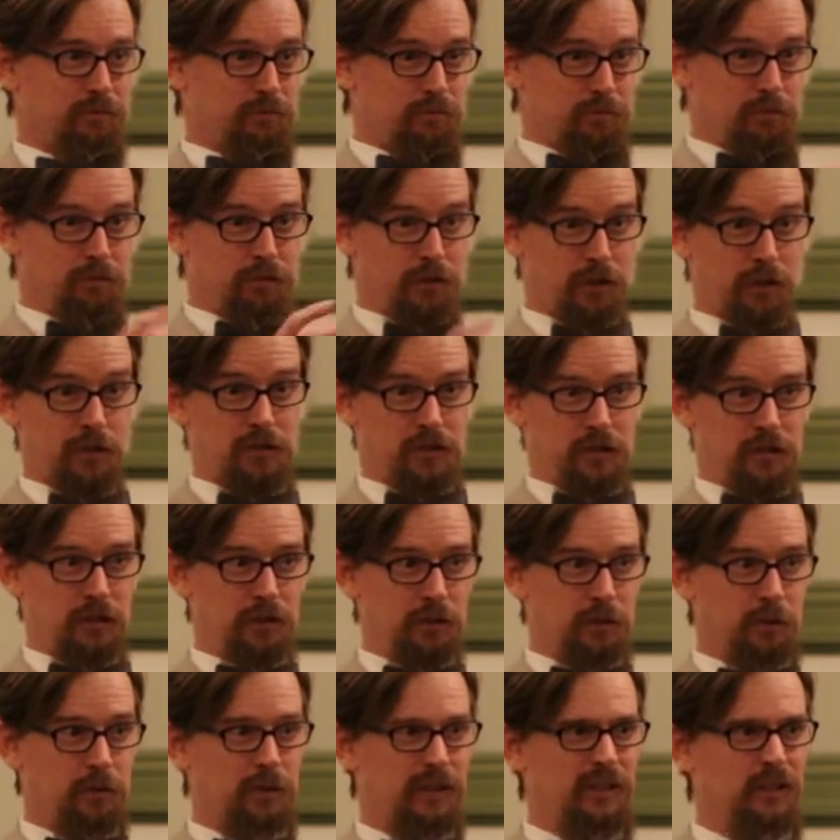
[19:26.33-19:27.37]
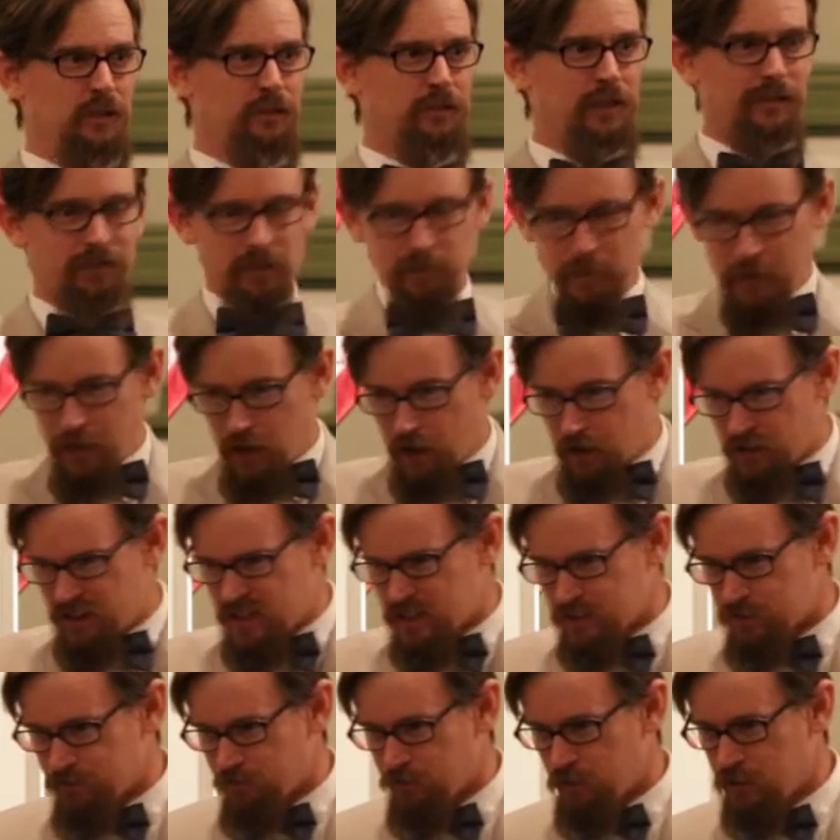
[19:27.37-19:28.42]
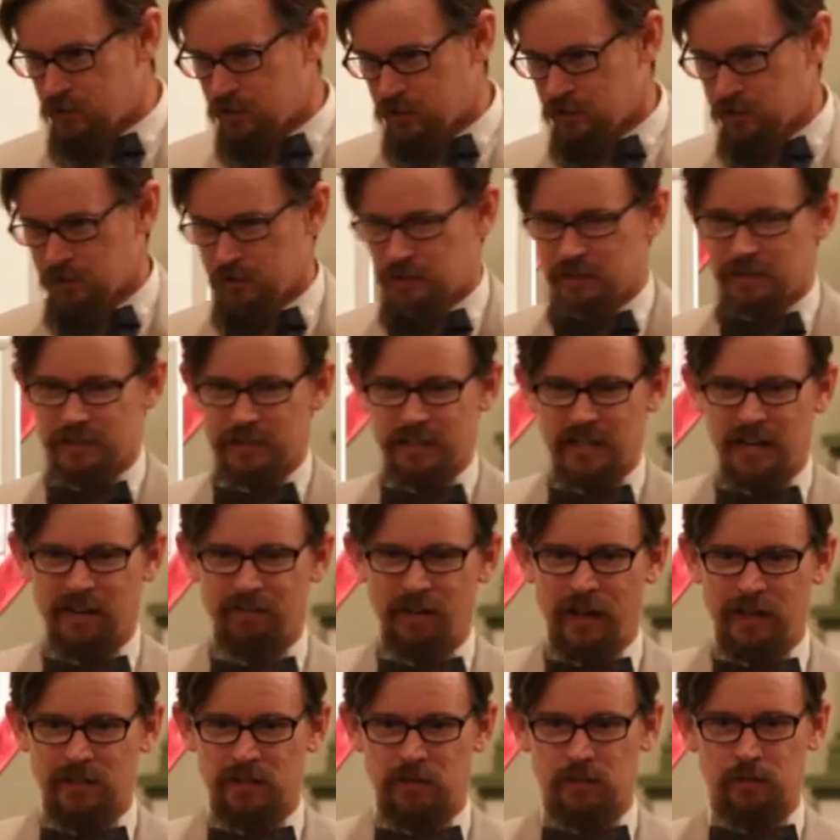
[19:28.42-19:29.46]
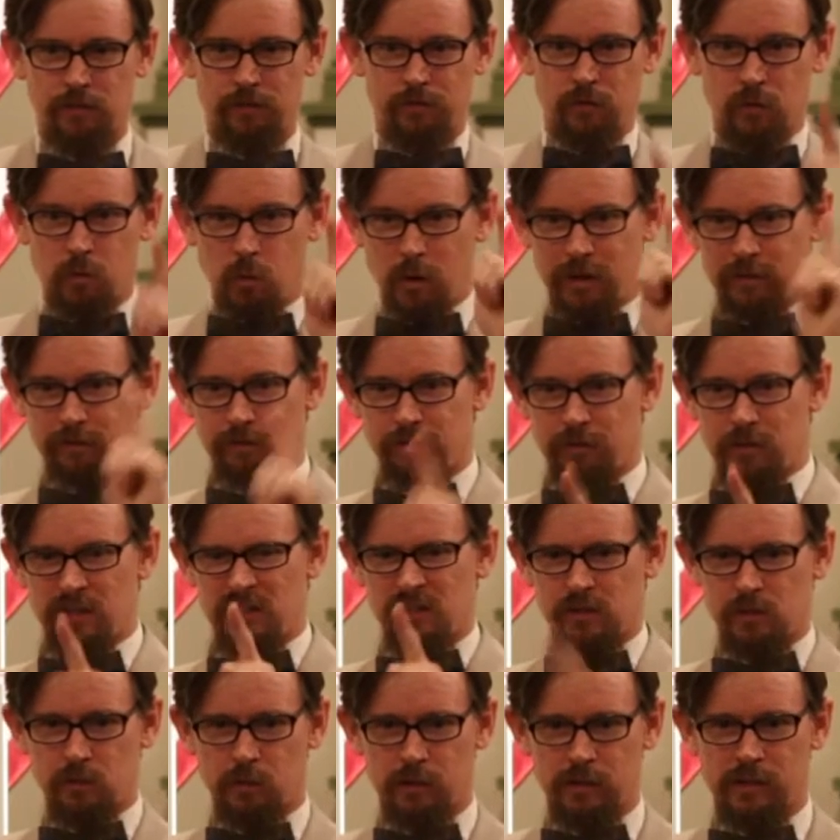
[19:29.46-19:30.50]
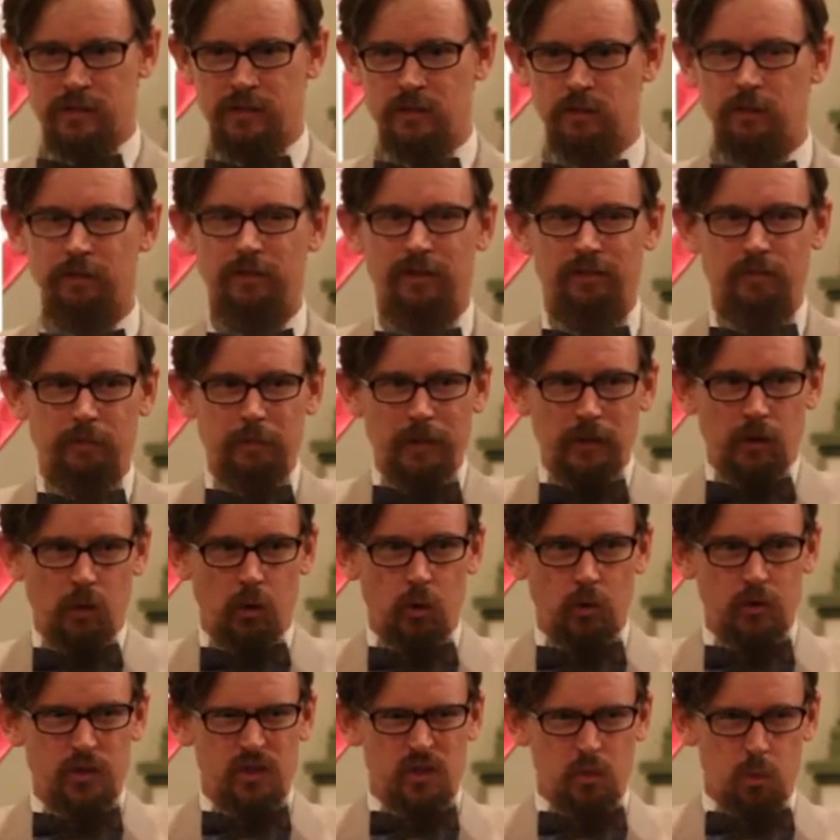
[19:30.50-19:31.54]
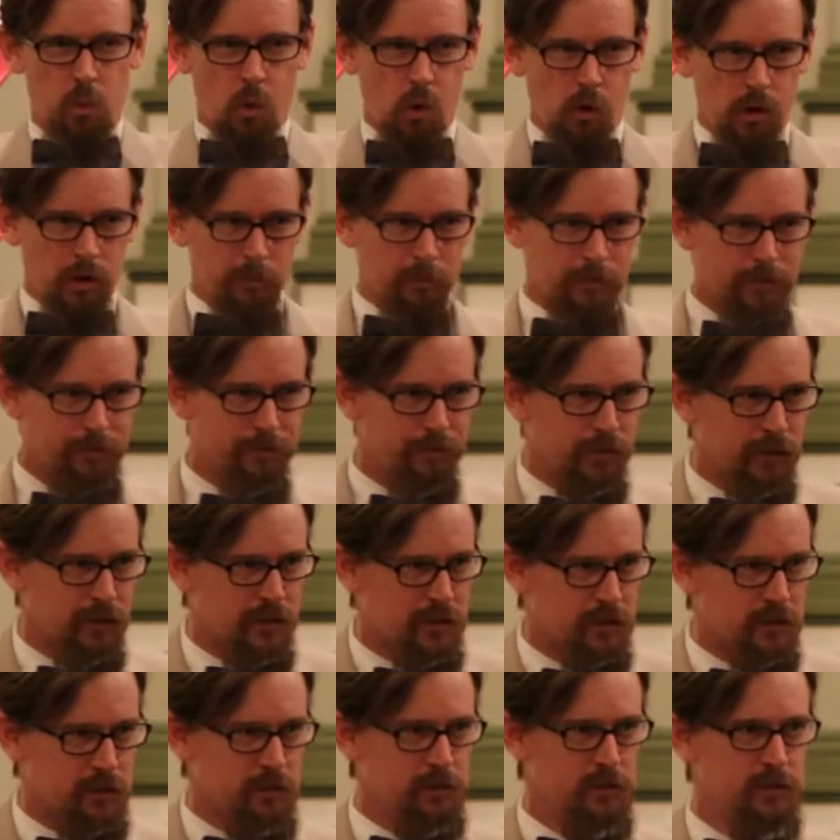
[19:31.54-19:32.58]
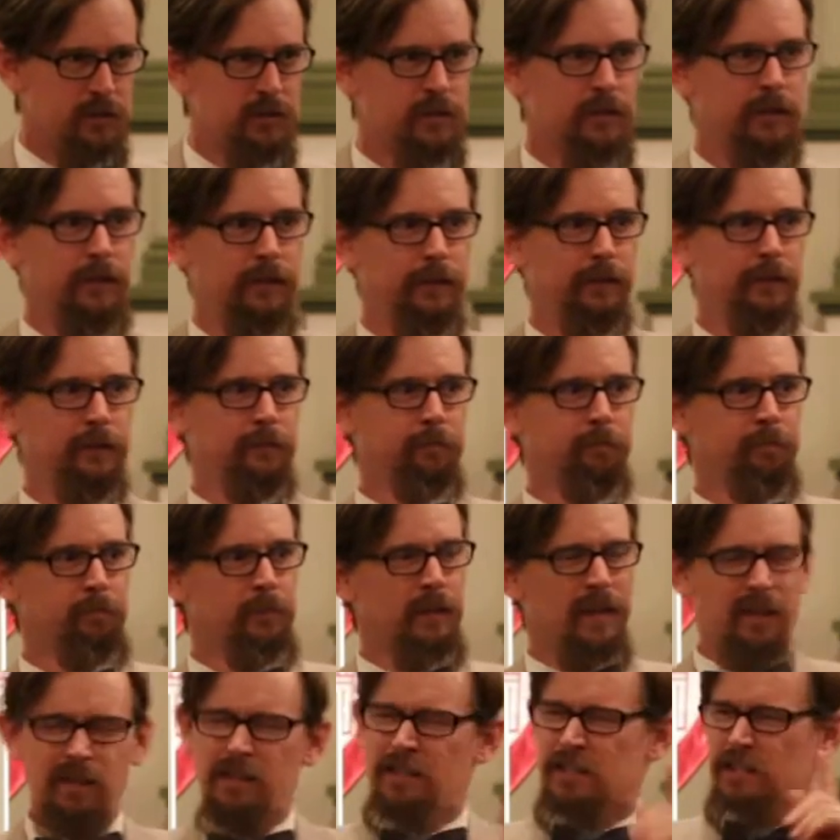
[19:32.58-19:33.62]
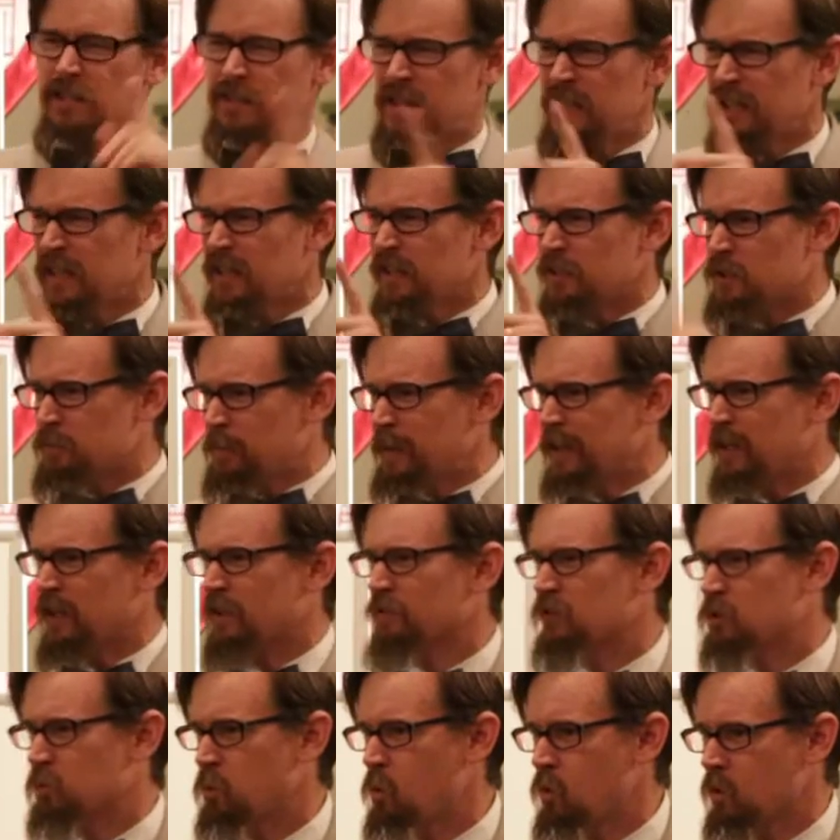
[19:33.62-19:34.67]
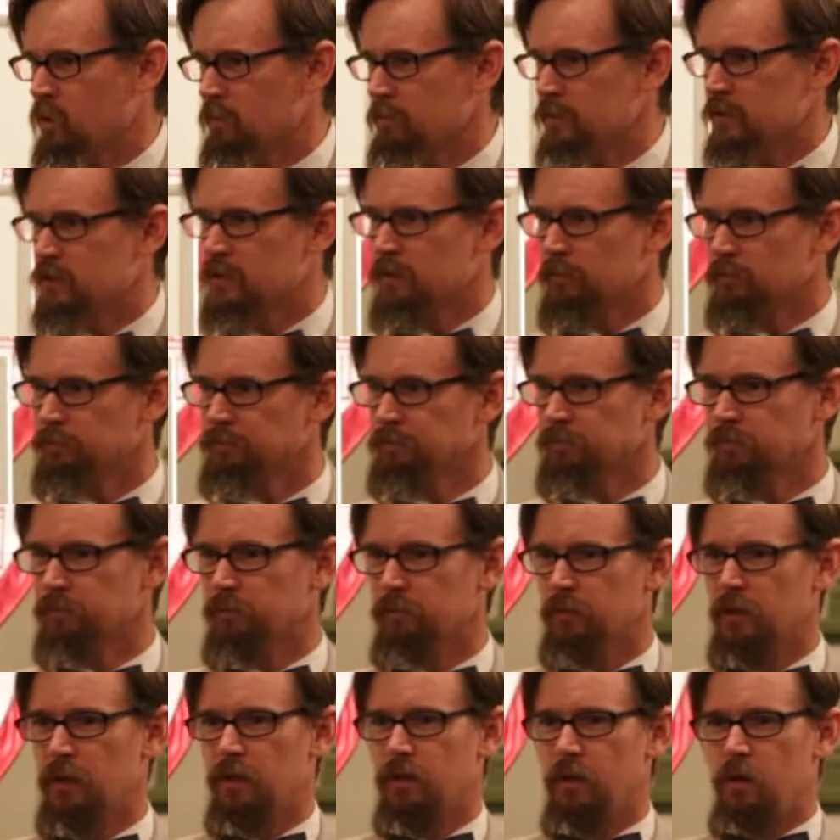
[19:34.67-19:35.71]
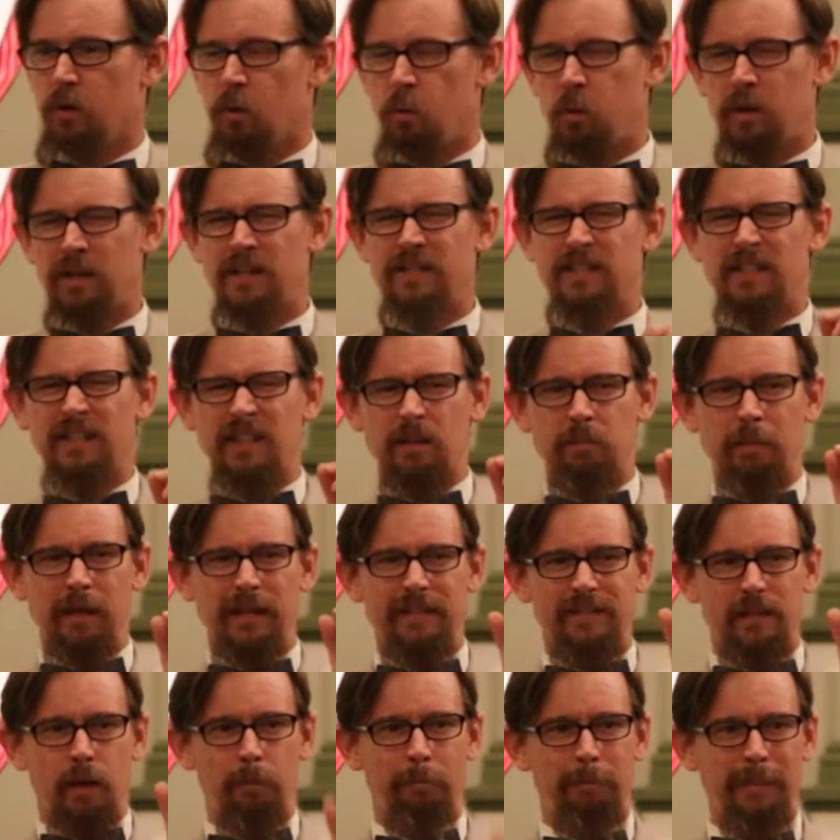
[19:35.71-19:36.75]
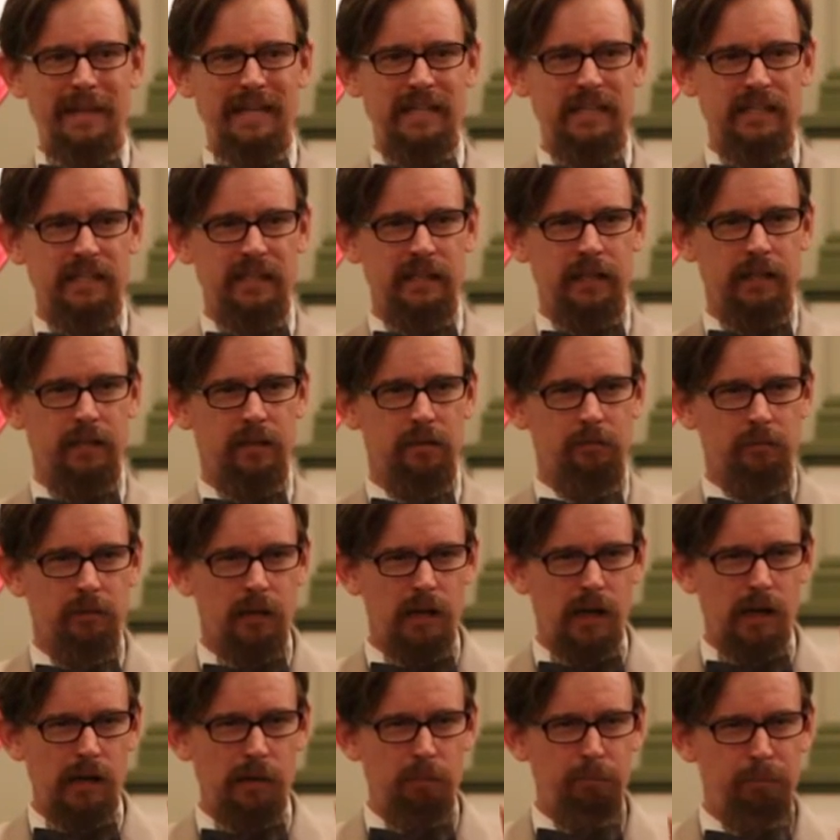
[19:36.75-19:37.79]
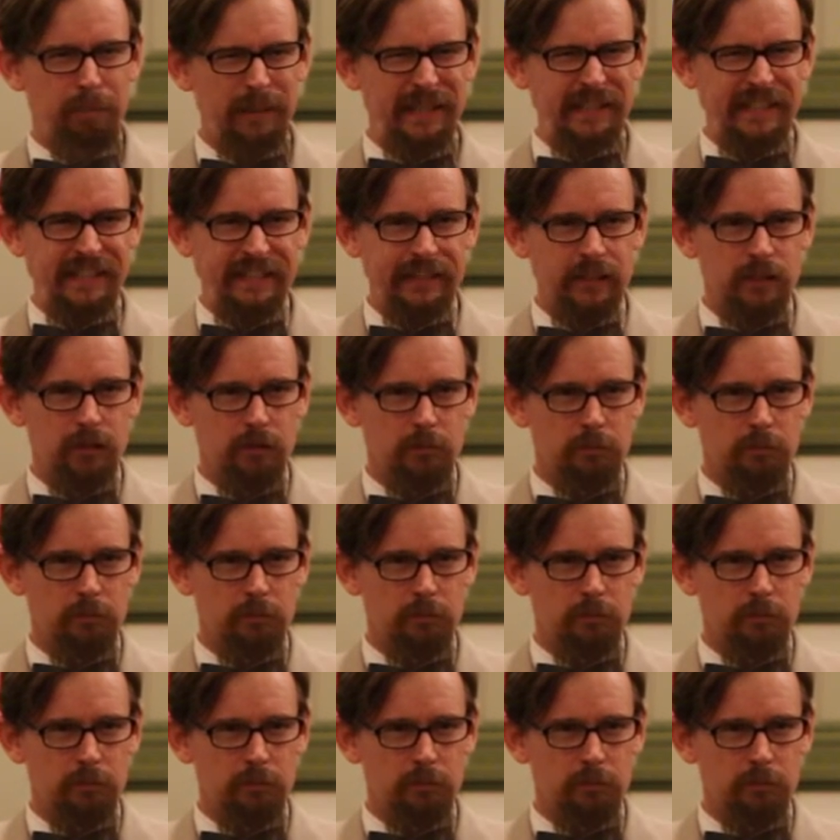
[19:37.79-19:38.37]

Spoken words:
virtue, and you've given me all these virtues. He said, I've asked you for what virtue is, and you've given me a whole swarm of virtues. Speaking of swarms, what is it that makes a bee a bee?